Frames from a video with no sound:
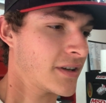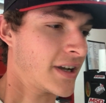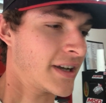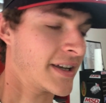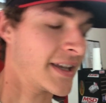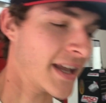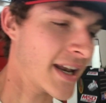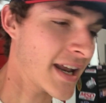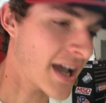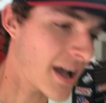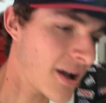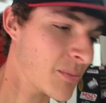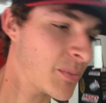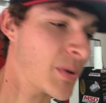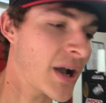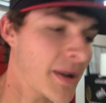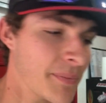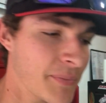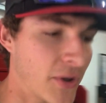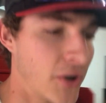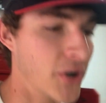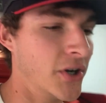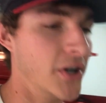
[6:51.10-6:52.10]
I get out,
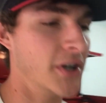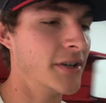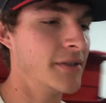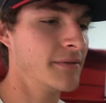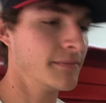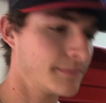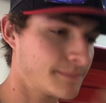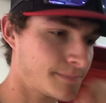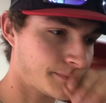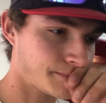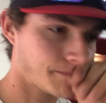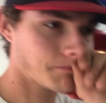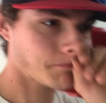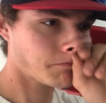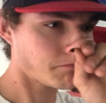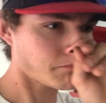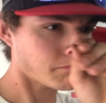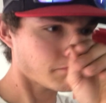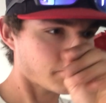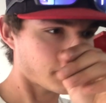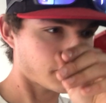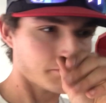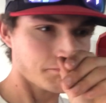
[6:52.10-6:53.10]
pop the hood,
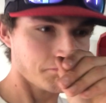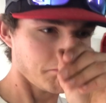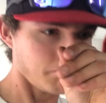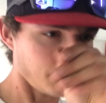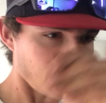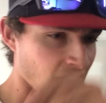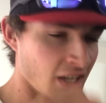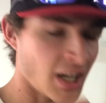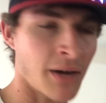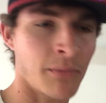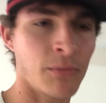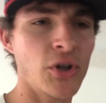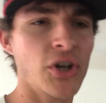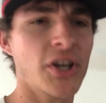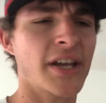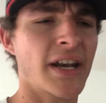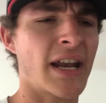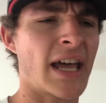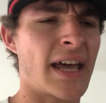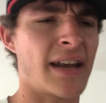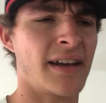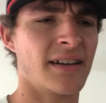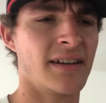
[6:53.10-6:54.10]
and I'm
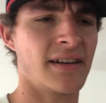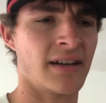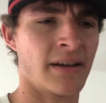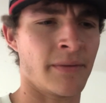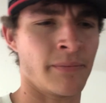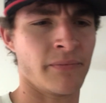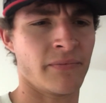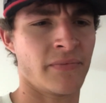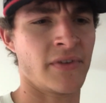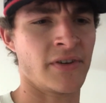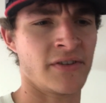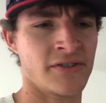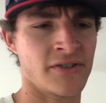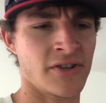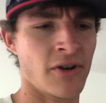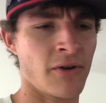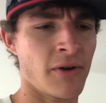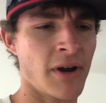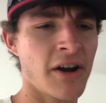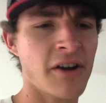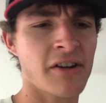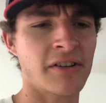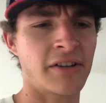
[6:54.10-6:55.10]
looking at it, and there's
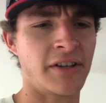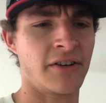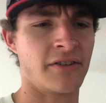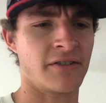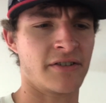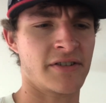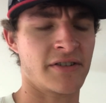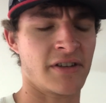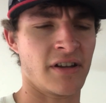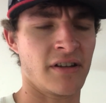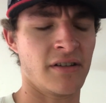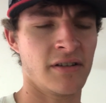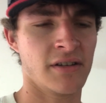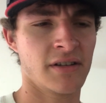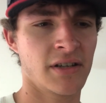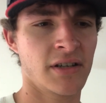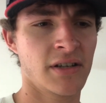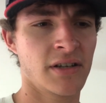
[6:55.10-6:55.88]
no air cleaner stud.